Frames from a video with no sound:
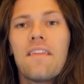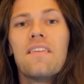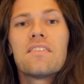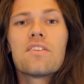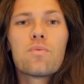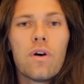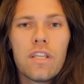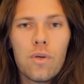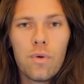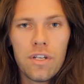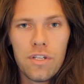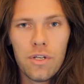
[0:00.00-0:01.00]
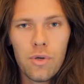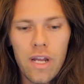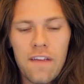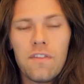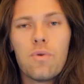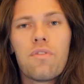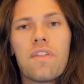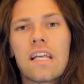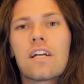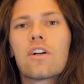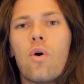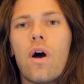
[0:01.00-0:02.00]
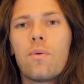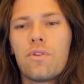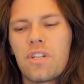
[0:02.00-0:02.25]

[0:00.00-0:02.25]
this is what you would do if you think a coin will